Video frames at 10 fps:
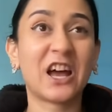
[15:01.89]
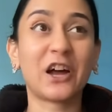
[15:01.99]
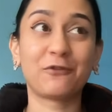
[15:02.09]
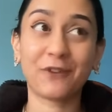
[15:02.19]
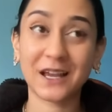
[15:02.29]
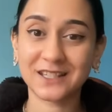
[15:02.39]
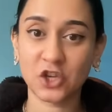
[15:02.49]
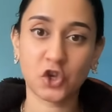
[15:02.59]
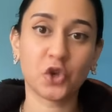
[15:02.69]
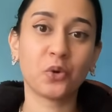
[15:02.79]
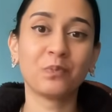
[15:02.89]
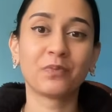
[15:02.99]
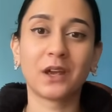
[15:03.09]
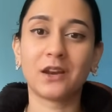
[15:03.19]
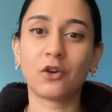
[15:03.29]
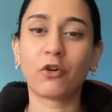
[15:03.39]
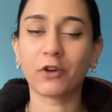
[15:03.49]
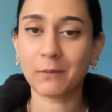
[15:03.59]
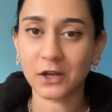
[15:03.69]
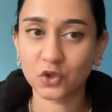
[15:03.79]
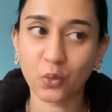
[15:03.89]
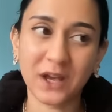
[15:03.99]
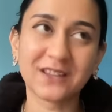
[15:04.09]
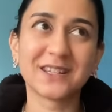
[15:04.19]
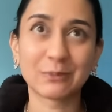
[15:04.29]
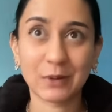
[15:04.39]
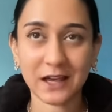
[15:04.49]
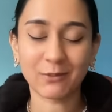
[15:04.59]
affecting you in a not very magical way because it's black